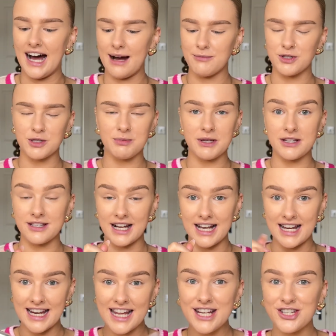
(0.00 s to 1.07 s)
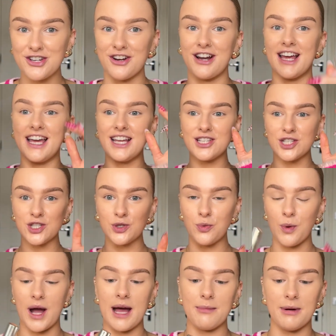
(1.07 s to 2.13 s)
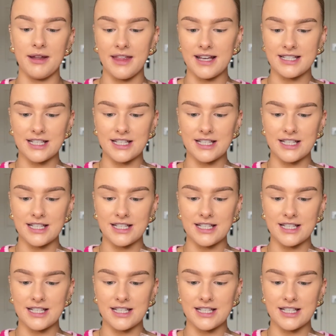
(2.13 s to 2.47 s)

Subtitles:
Just because I literally swear by this.